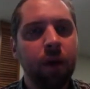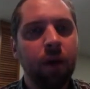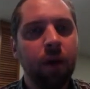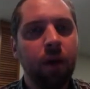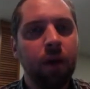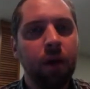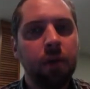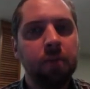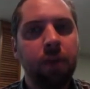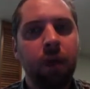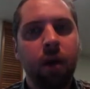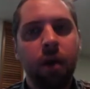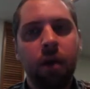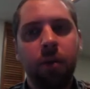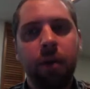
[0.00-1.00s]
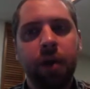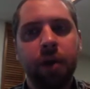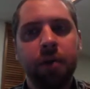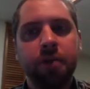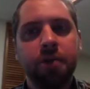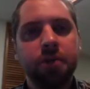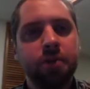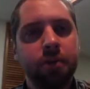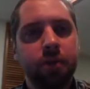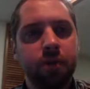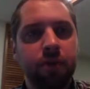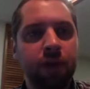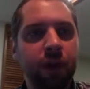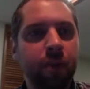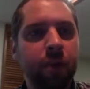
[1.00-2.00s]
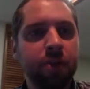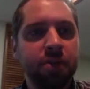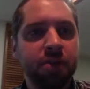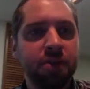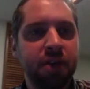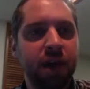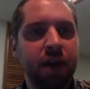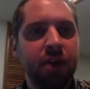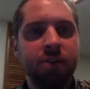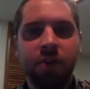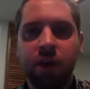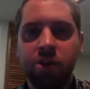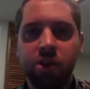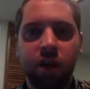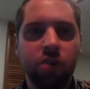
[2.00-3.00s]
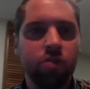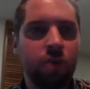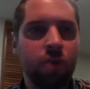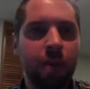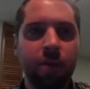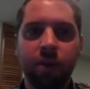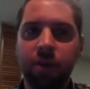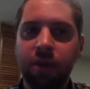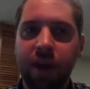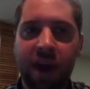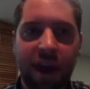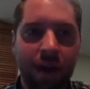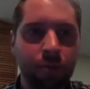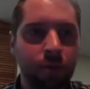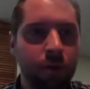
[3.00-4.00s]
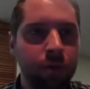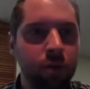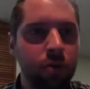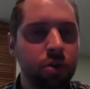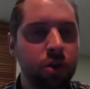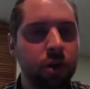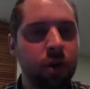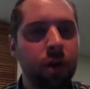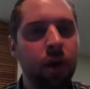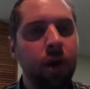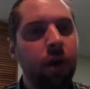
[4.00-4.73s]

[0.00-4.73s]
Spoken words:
All right, because think about societies that change rapidly, that have revolution.